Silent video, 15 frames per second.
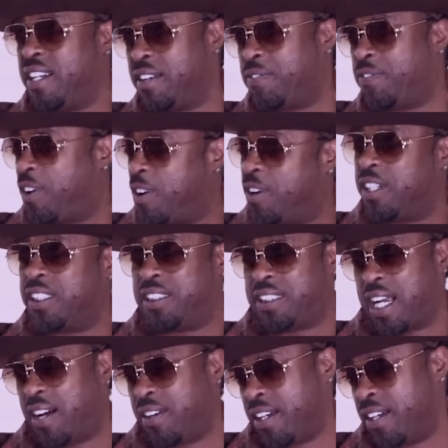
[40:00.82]
did flourish
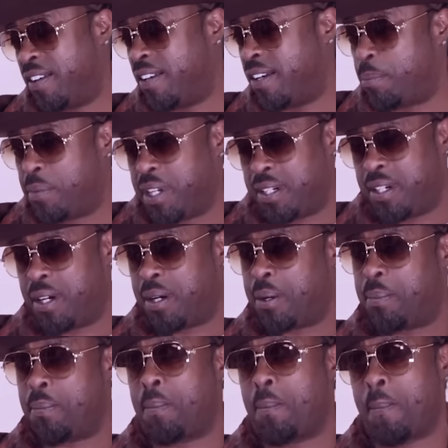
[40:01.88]
out here. I mean,
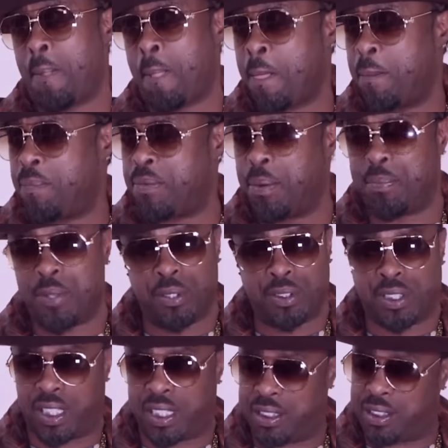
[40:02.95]
um, the
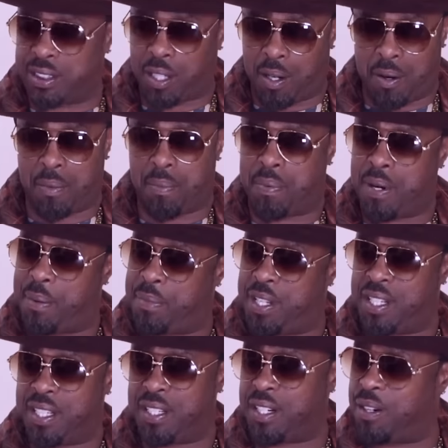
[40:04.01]
music is dope. I
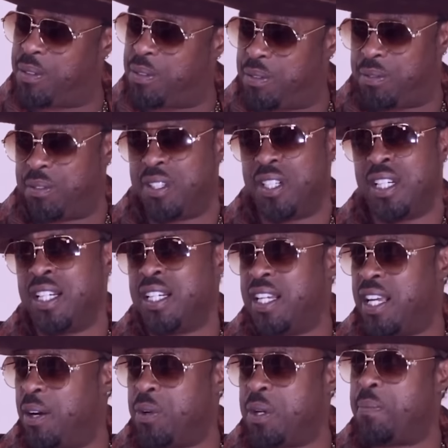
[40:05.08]
mean, you know,
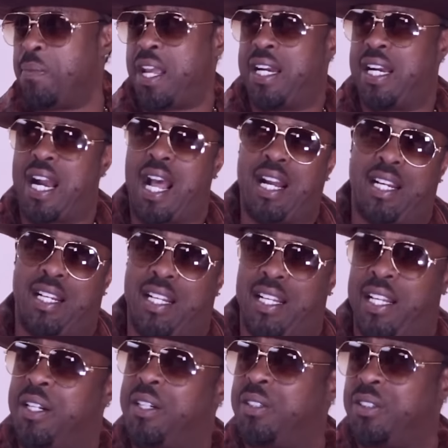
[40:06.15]
and we made it out of the
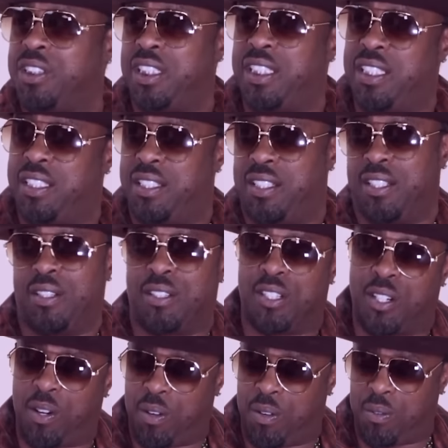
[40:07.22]
energy.
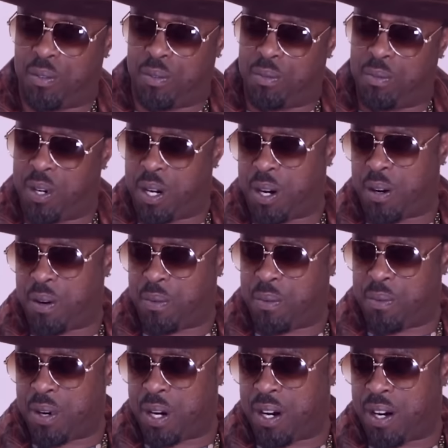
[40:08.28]
You know, where
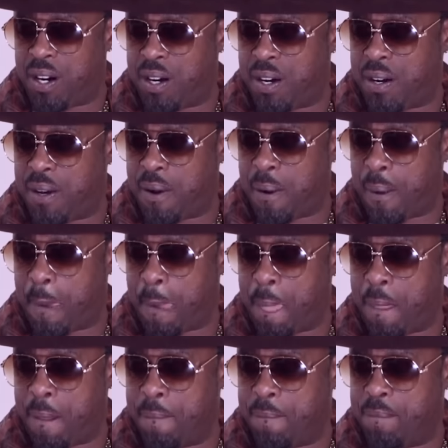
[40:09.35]
where. Uh,
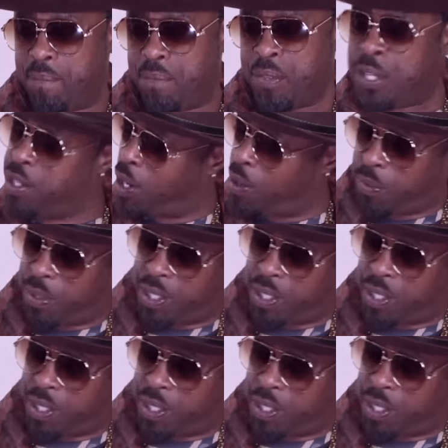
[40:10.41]
you know,